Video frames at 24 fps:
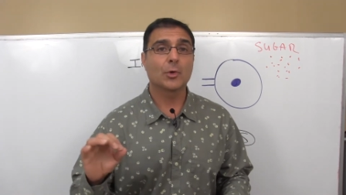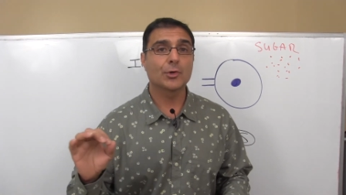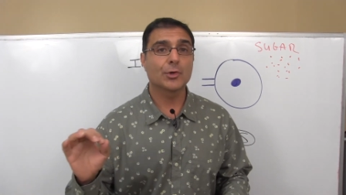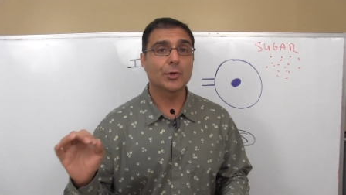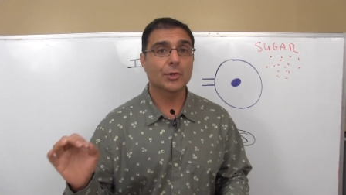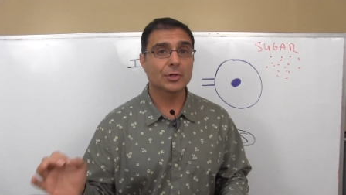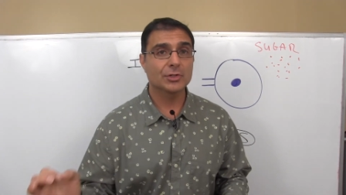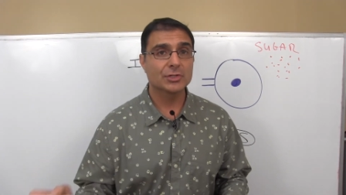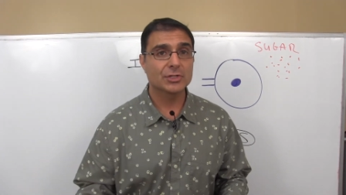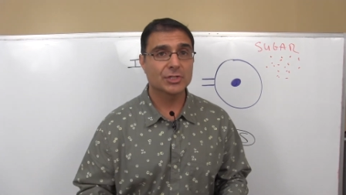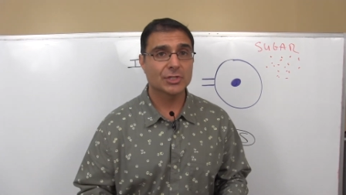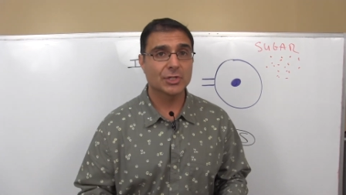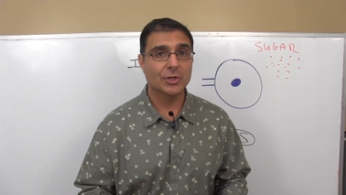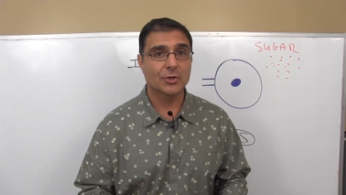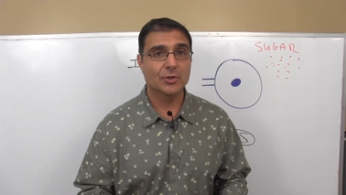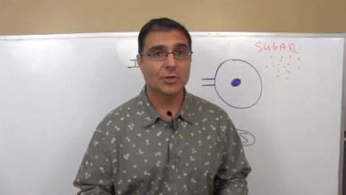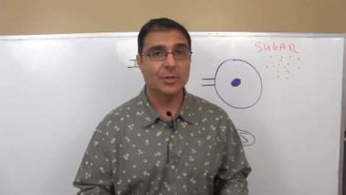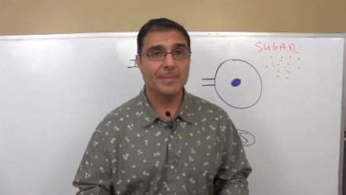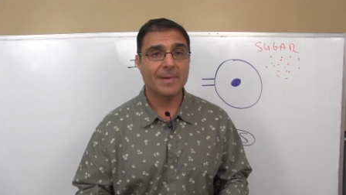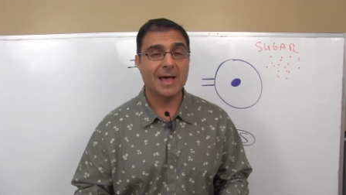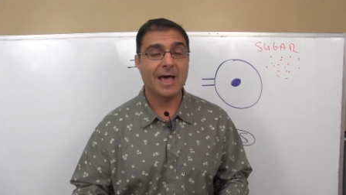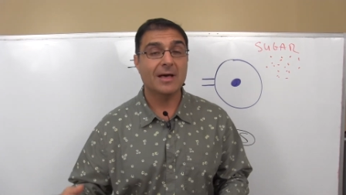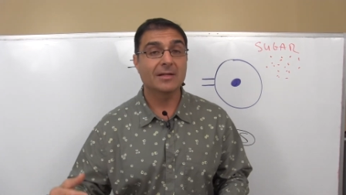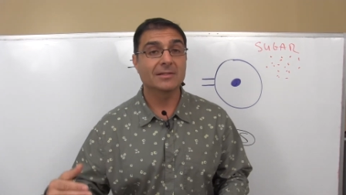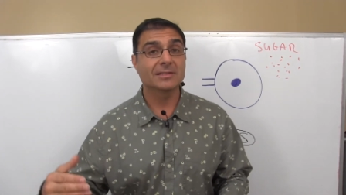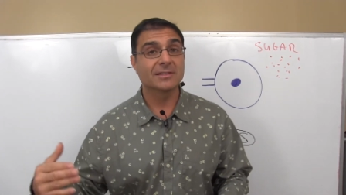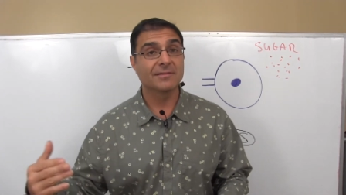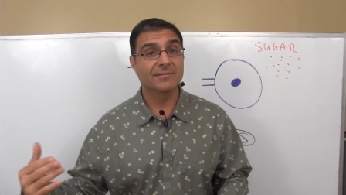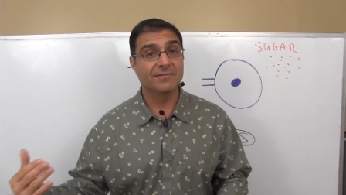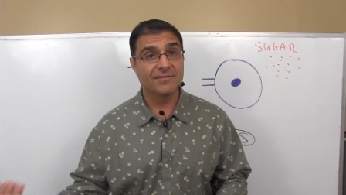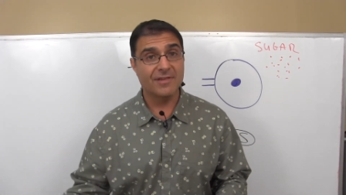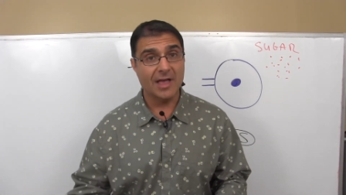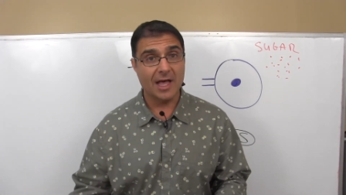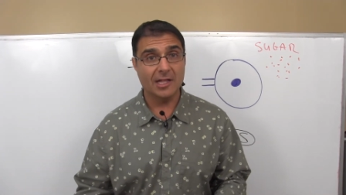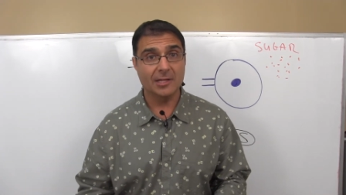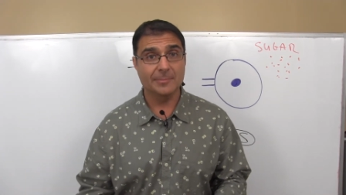or you're concerned about
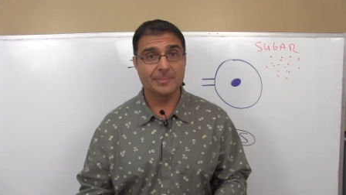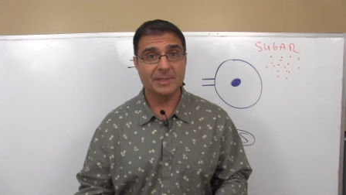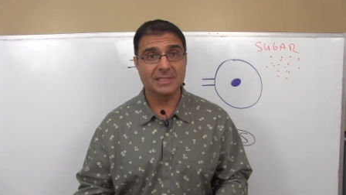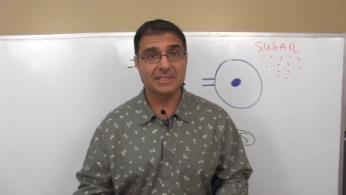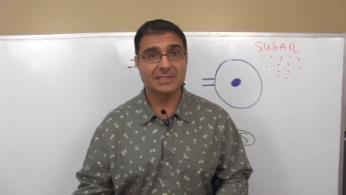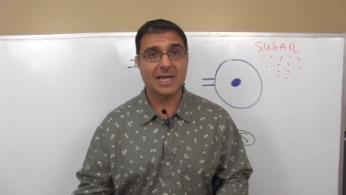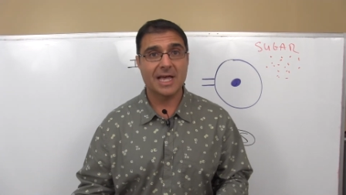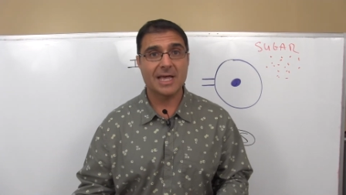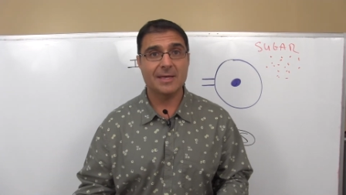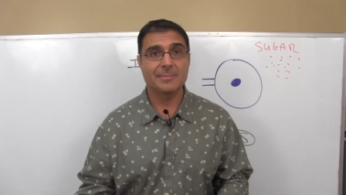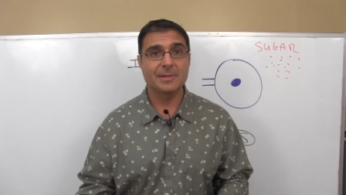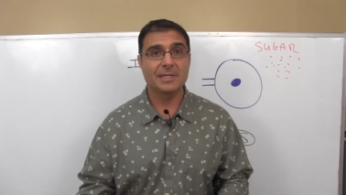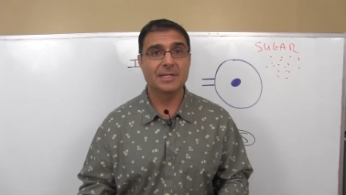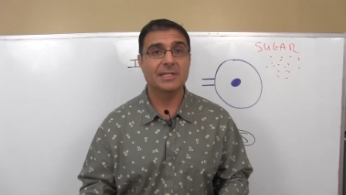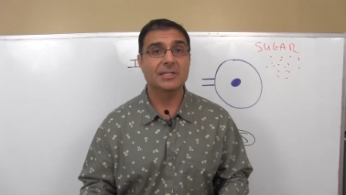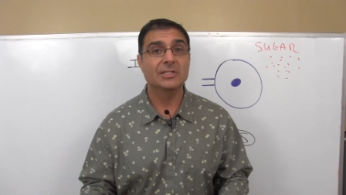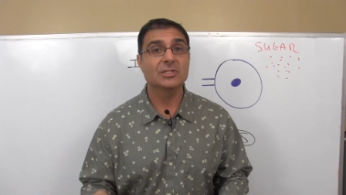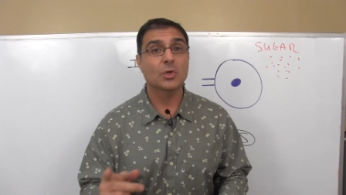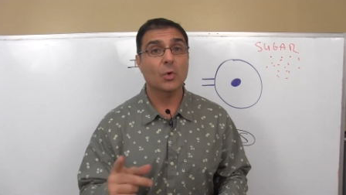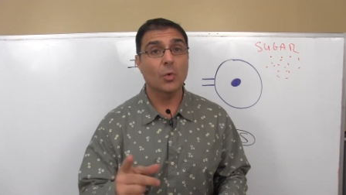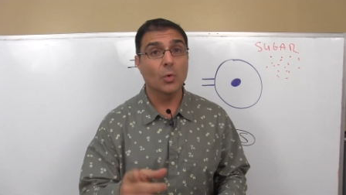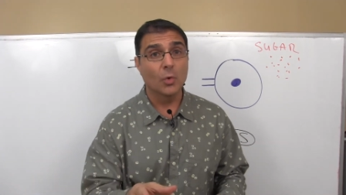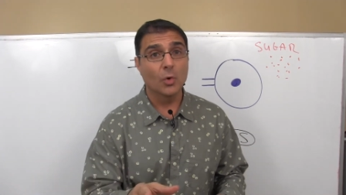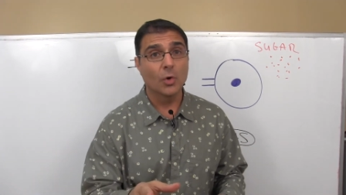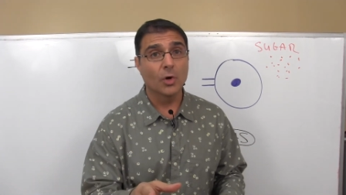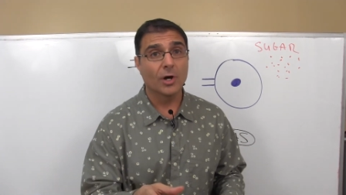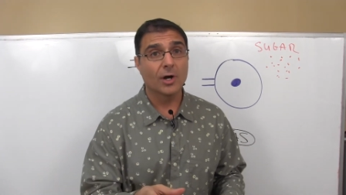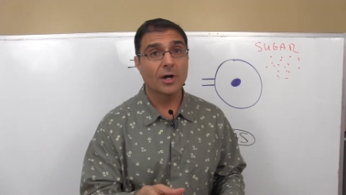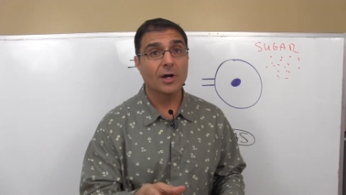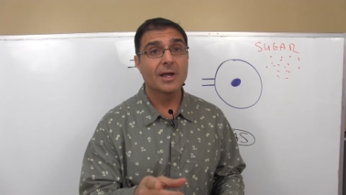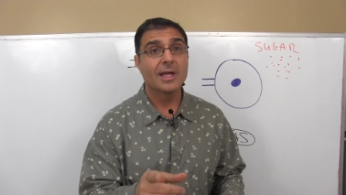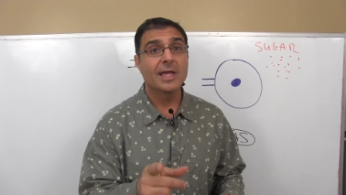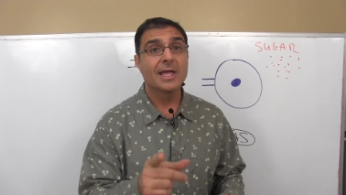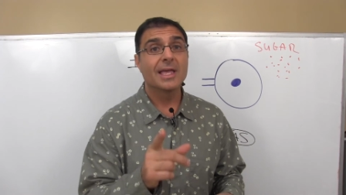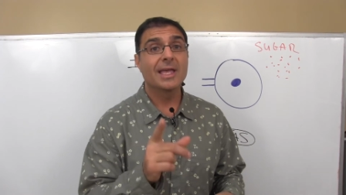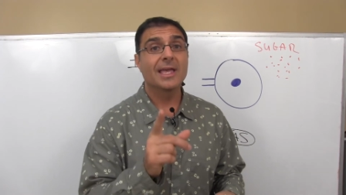developing diabetes
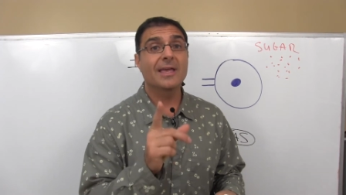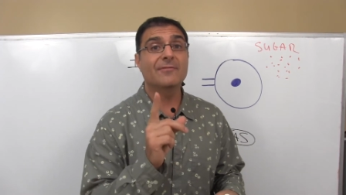or